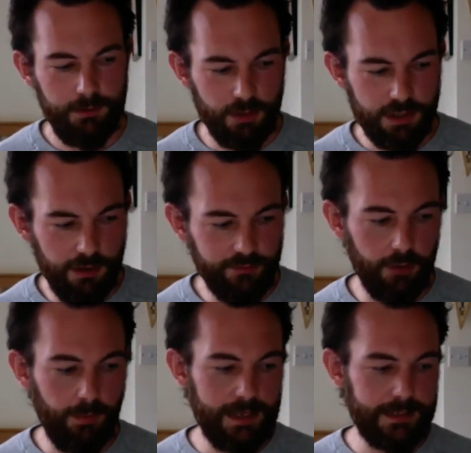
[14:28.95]
Much love,
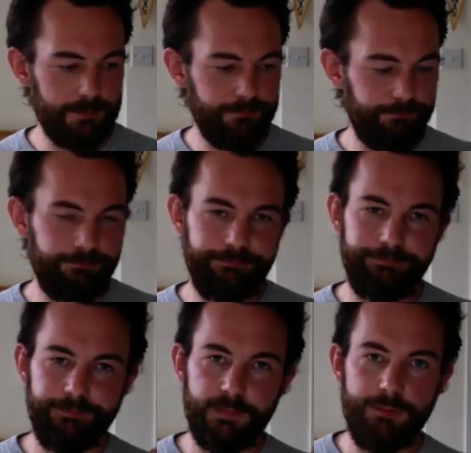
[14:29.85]
God bless,
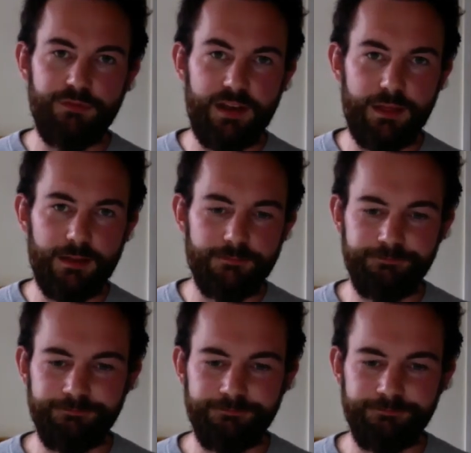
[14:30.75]
keep the faith.